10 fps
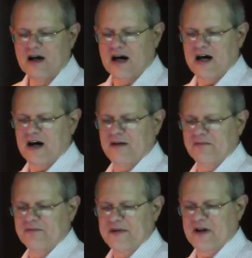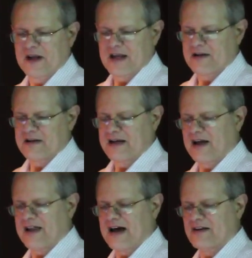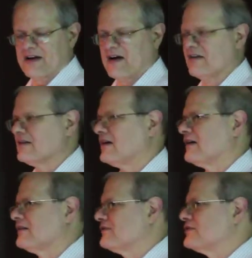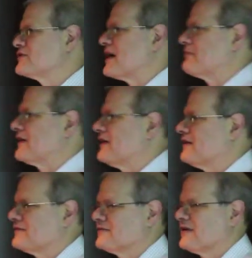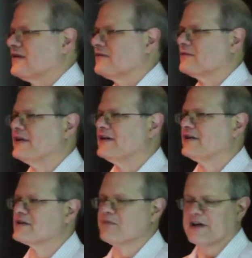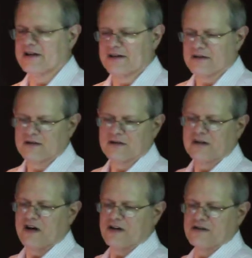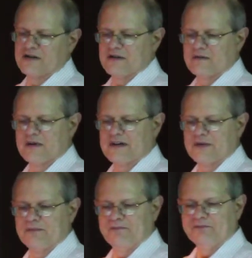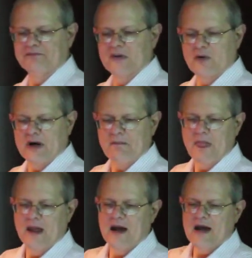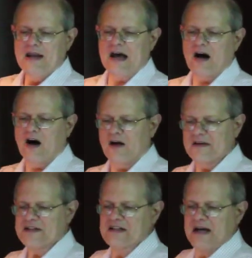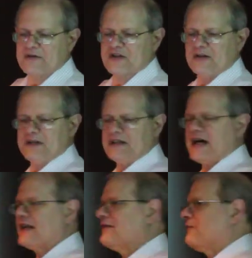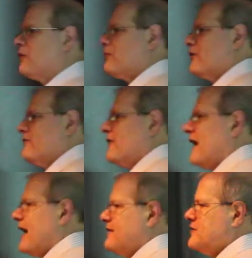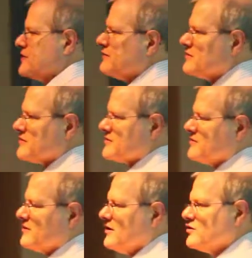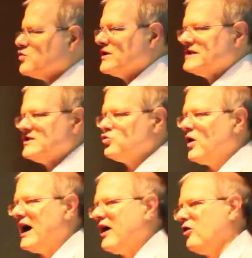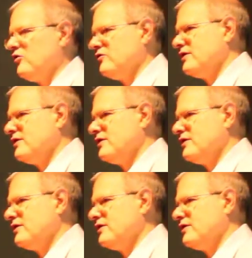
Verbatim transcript: Um, you know, again, yell out and I'll, I'll do something. I'll, I'll read it, explain it, or enlarge it, or whatever. Okay? Now, all these examples are going to be in .NET 4.5 using Visual Studio 2012.